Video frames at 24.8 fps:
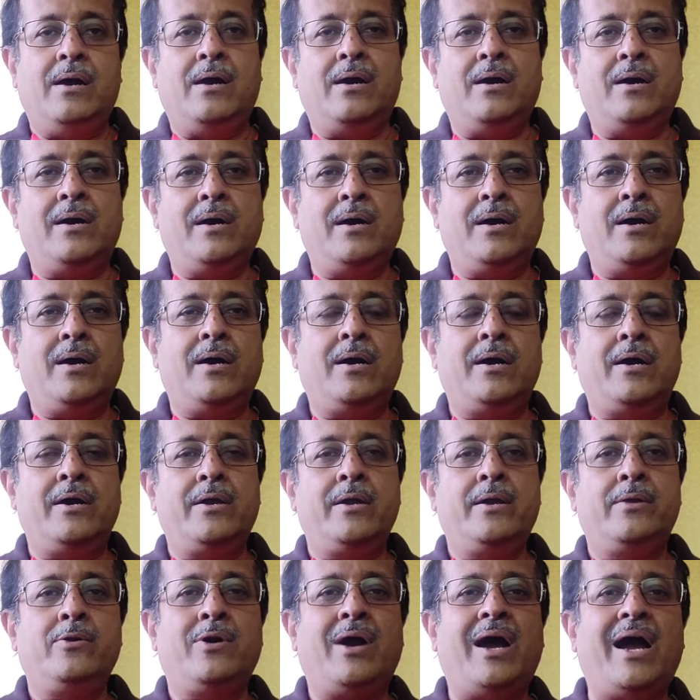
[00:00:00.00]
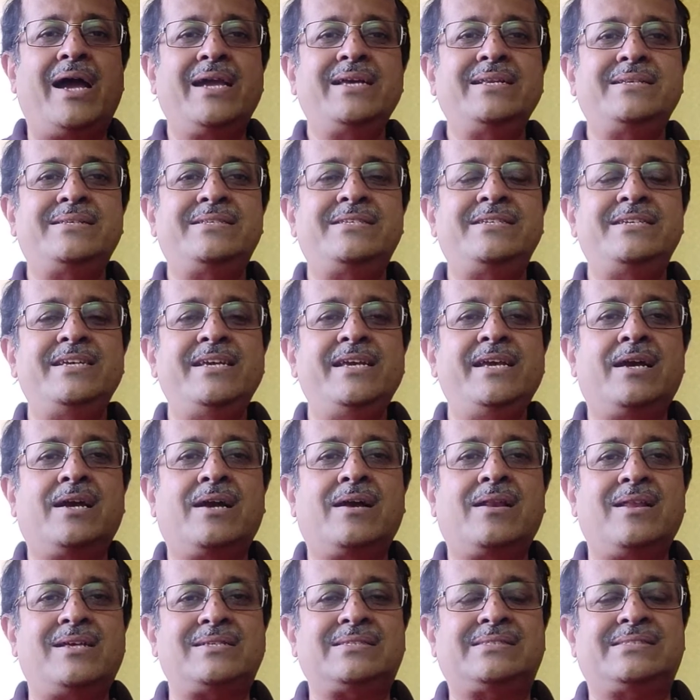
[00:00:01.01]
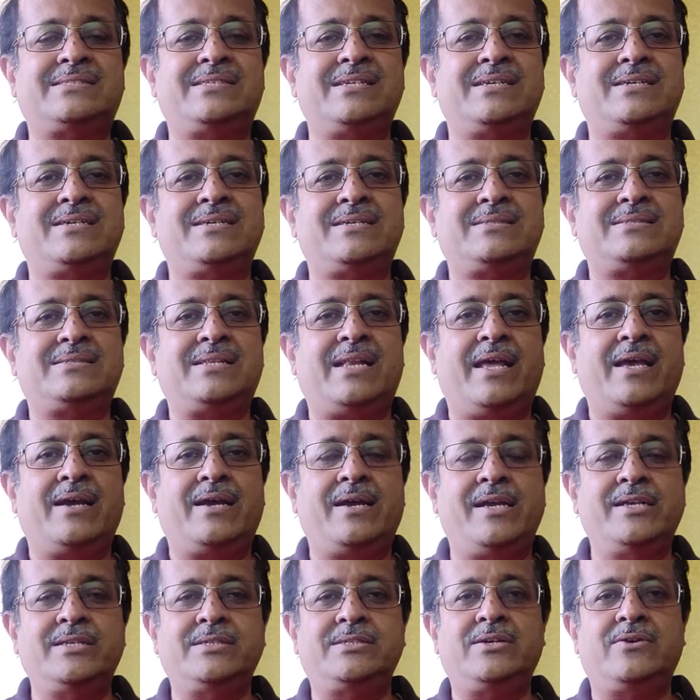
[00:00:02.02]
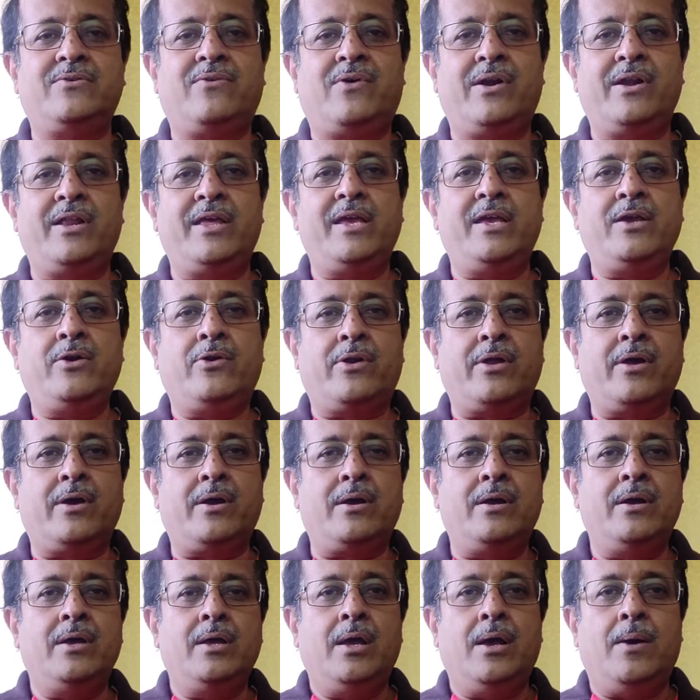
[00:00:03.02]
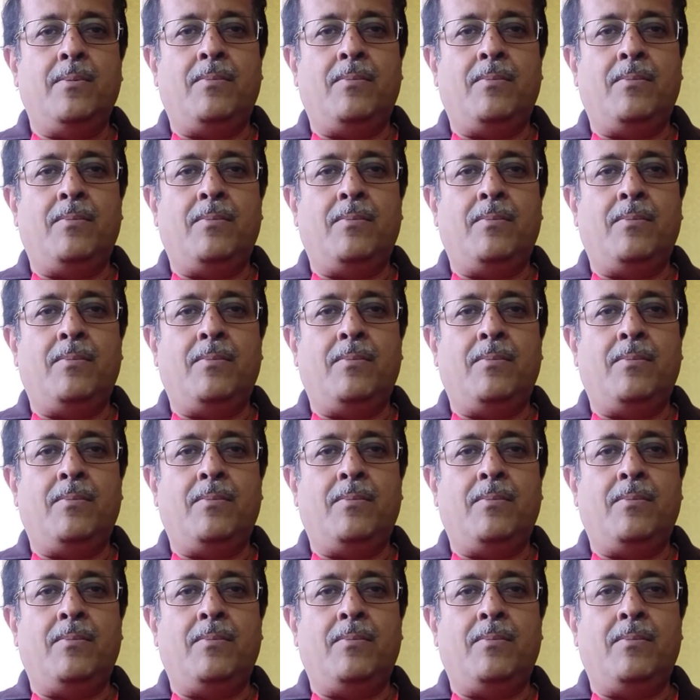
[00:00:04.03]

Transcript: IT clusters like a Hinjewadi or a